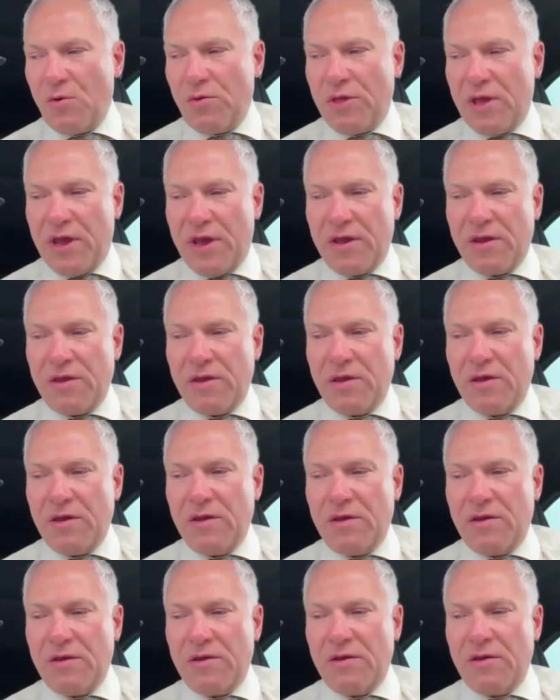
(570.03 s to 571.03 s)
that
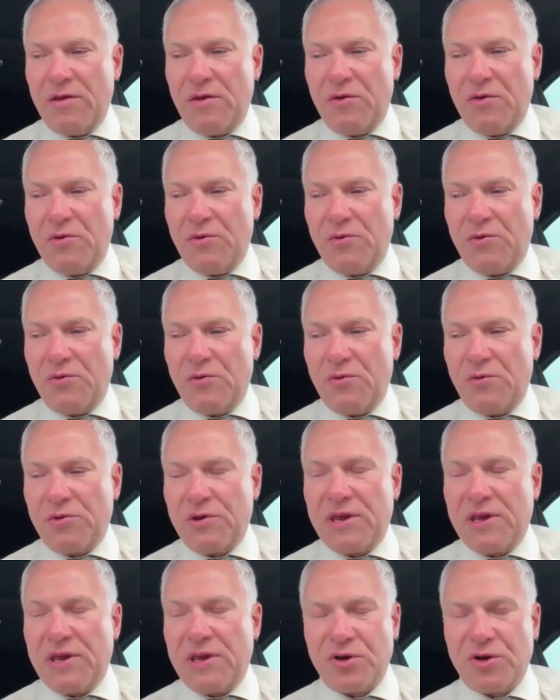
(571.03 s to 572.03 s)
you
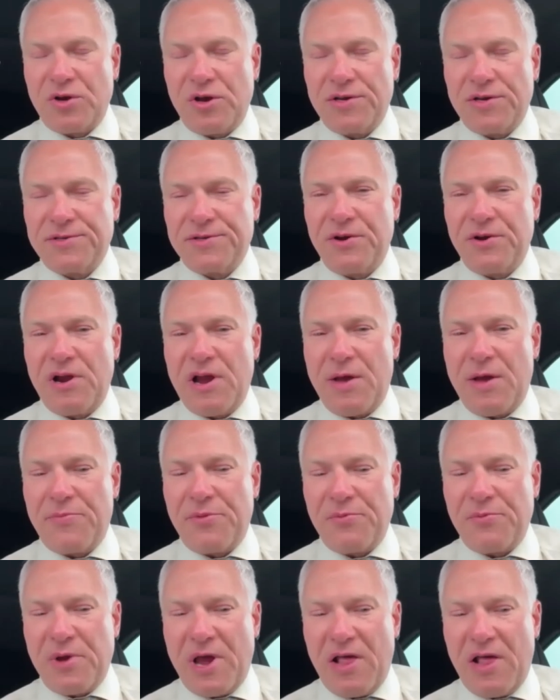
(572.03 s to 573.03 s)
can trust your
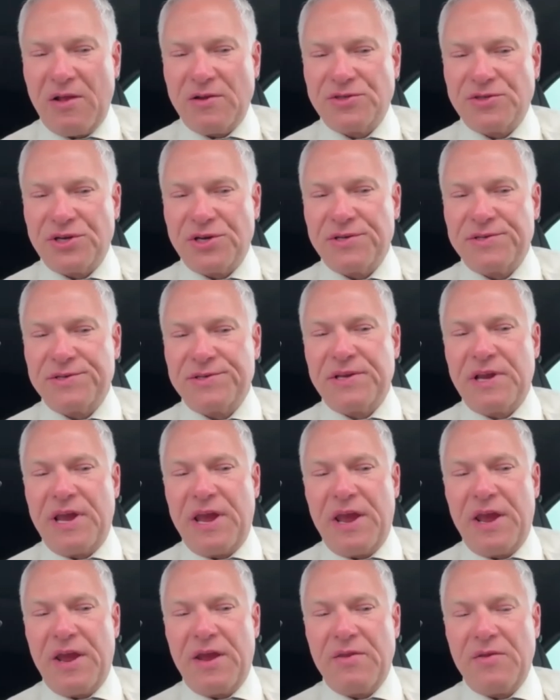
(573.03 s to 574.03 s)
ophthalmologist,
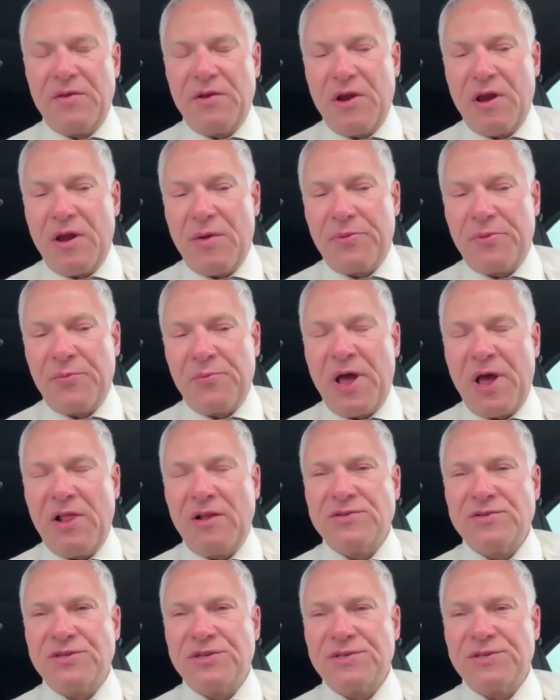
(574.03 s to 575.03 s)
and the
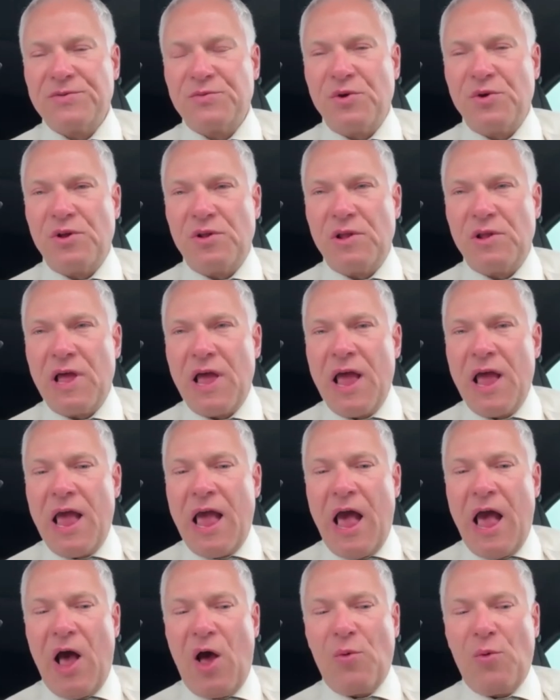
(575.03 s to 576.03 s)
ophthalmologist will
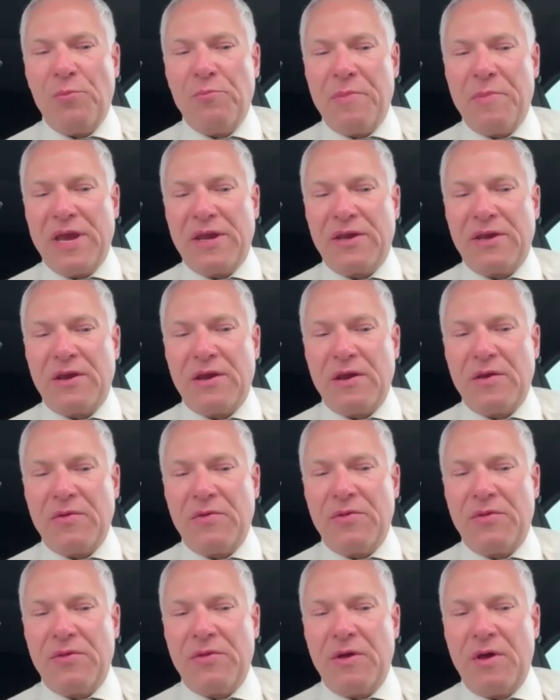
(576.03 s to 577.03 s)
help make
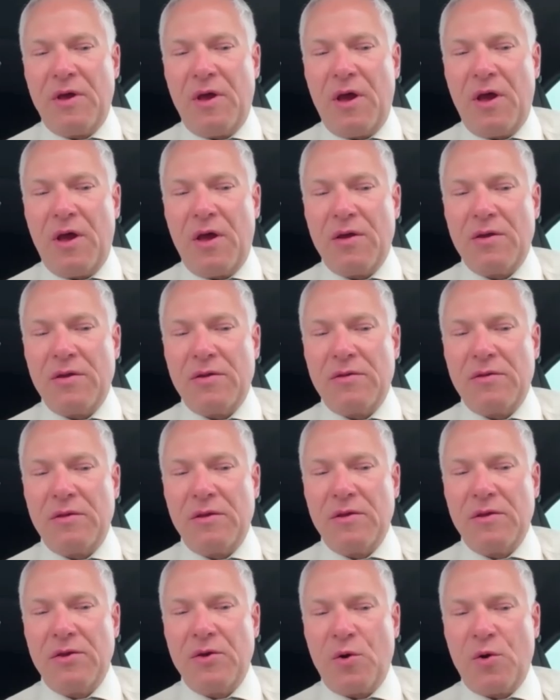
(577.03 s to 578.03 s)
uh,
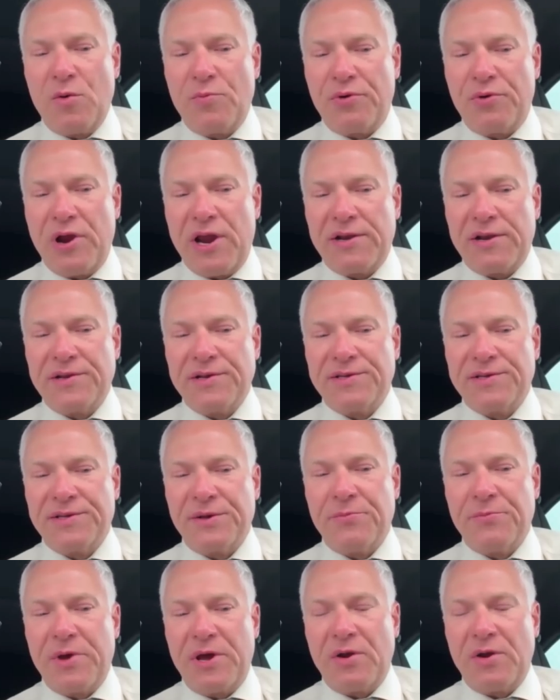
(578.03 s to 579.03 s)
your practice
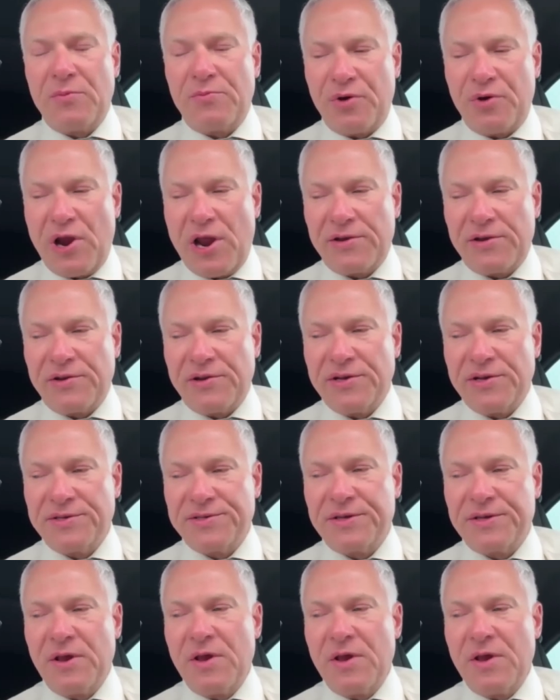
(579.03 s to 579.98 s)
a better practice.